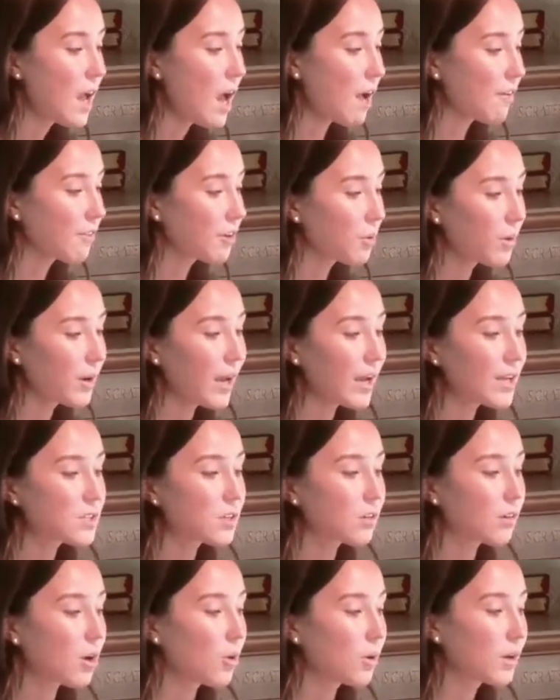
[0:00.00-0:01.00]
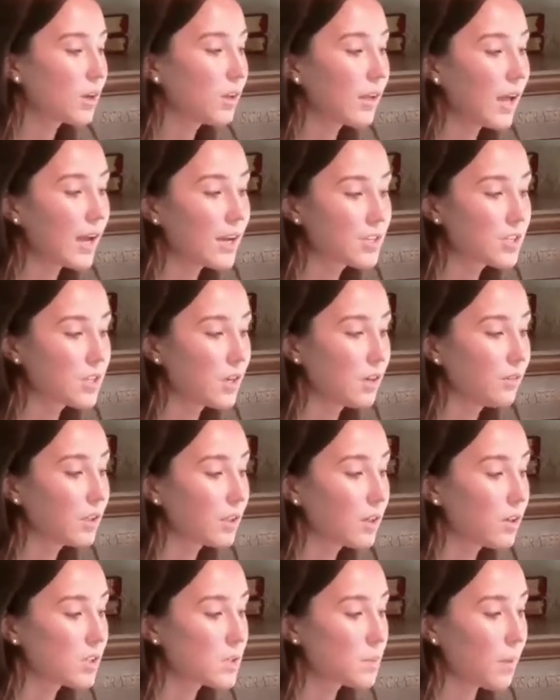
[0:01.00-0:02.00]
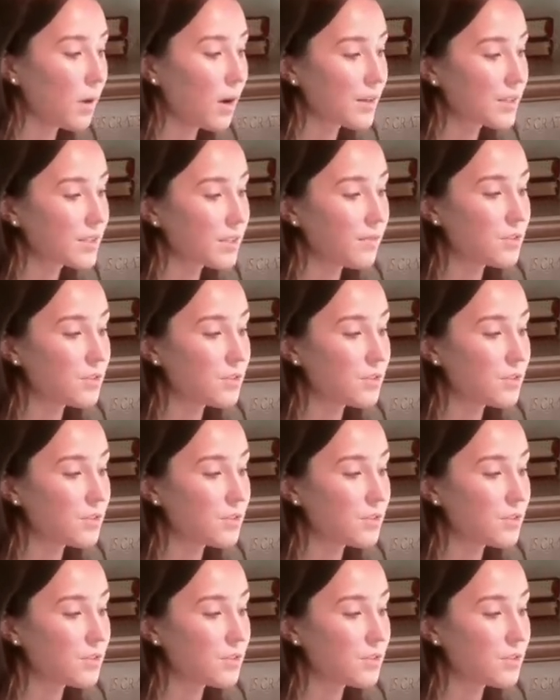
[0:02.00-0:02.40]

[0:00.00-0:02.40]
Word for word: everyone has their own collection of little sparks